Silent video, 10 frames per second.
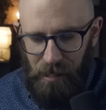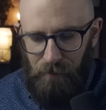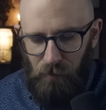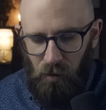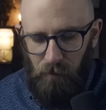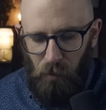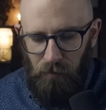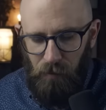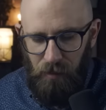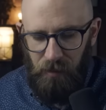came more and more
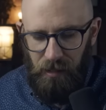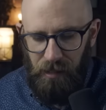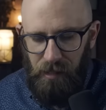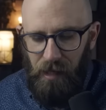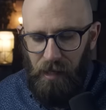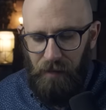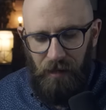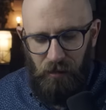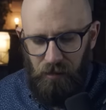frequently and their